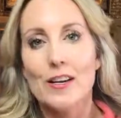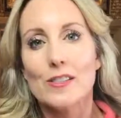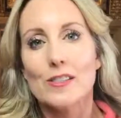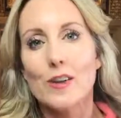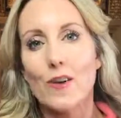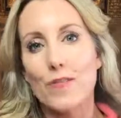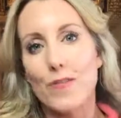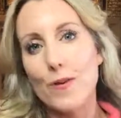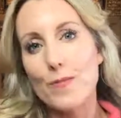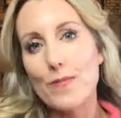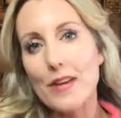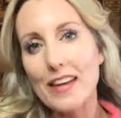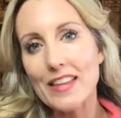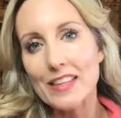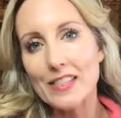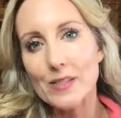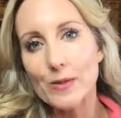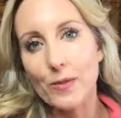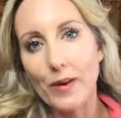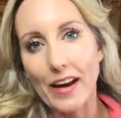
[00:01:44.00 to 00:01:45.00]
So for me
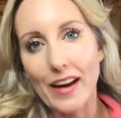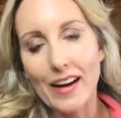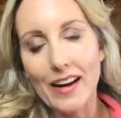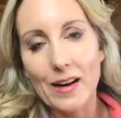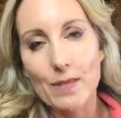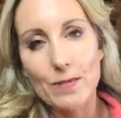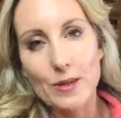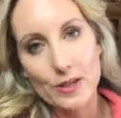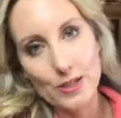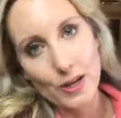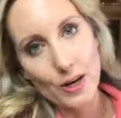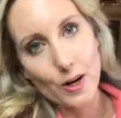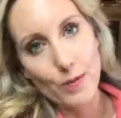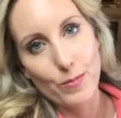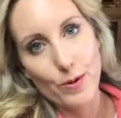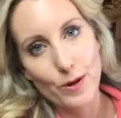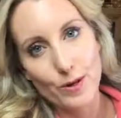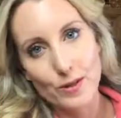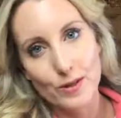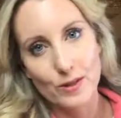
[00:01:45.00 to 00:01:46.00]
this week, I'm going to share a
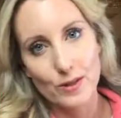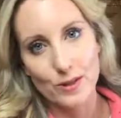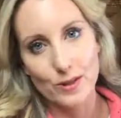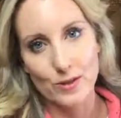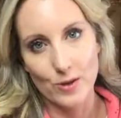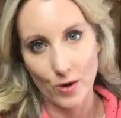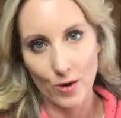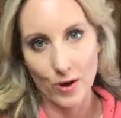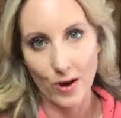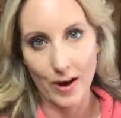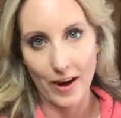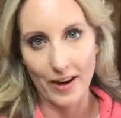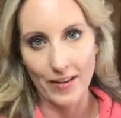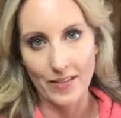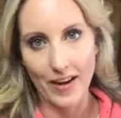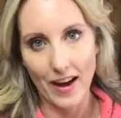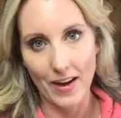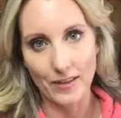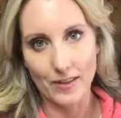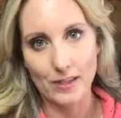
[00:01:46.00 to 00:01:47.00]
personal story
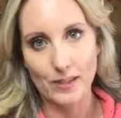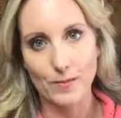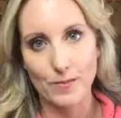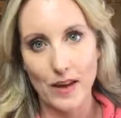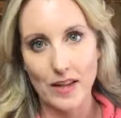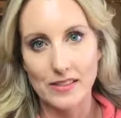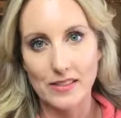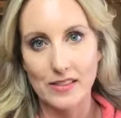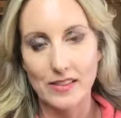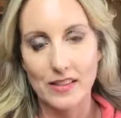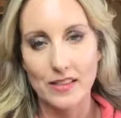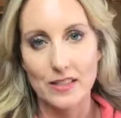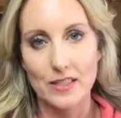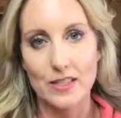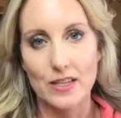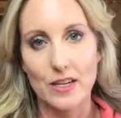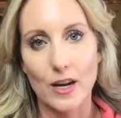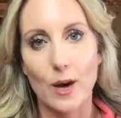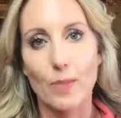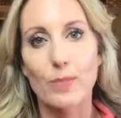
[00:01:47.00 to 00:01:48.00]
of how this
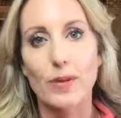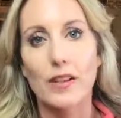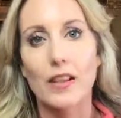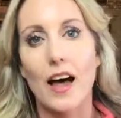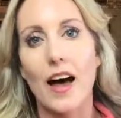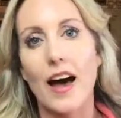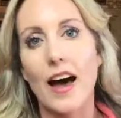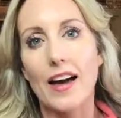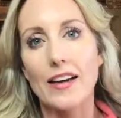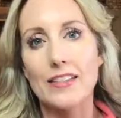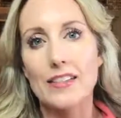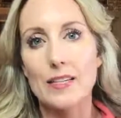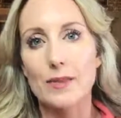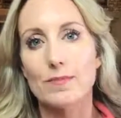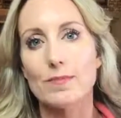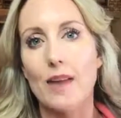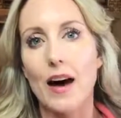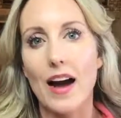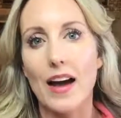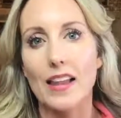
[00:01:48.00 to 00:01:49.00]
message applied
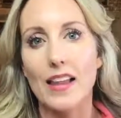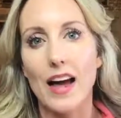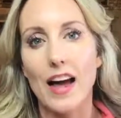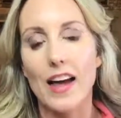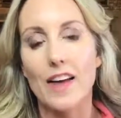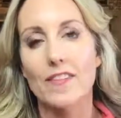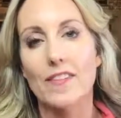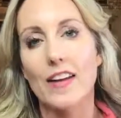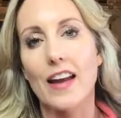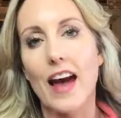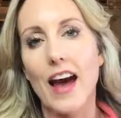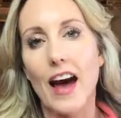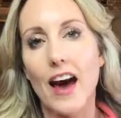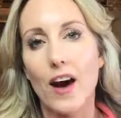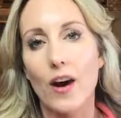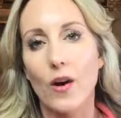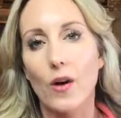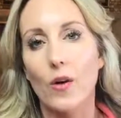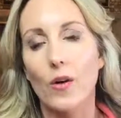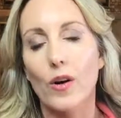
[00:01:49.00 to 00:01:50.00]
to my life and
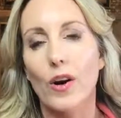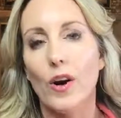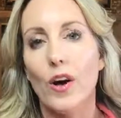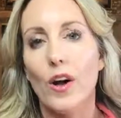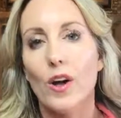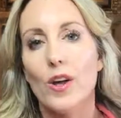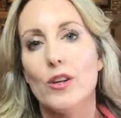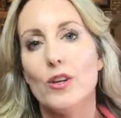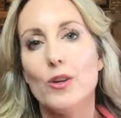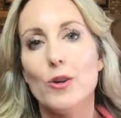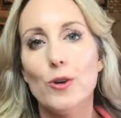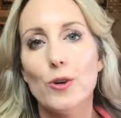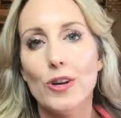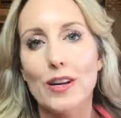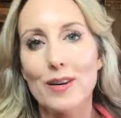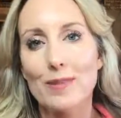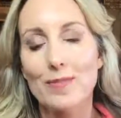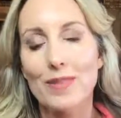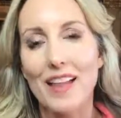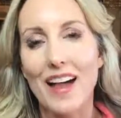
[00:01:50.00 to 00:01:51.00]
how you
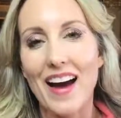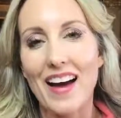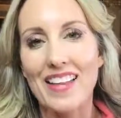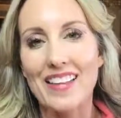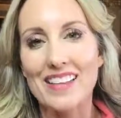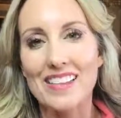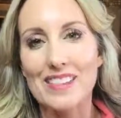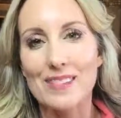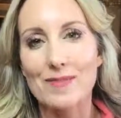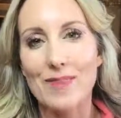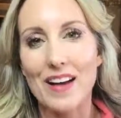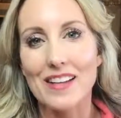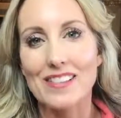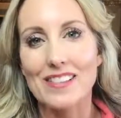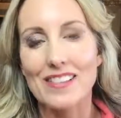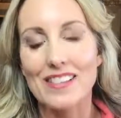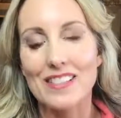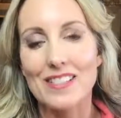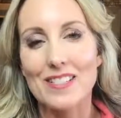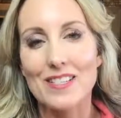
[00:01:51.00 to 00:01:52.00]
can apply this
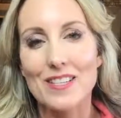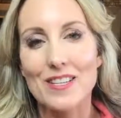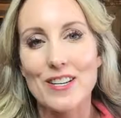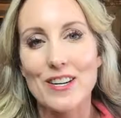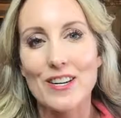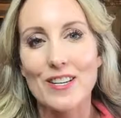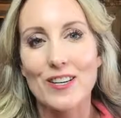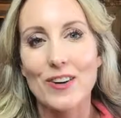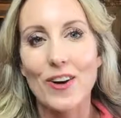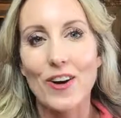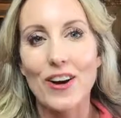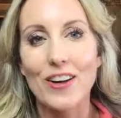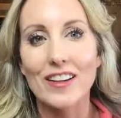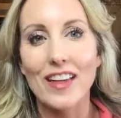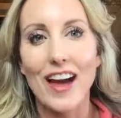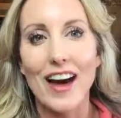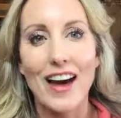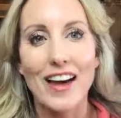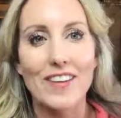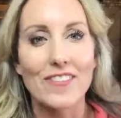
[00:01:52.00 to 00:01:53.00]
message to your
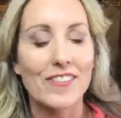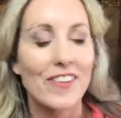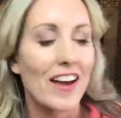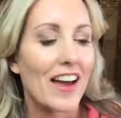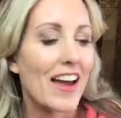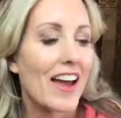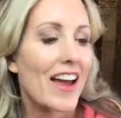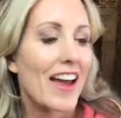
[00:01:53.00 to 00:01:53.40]
life.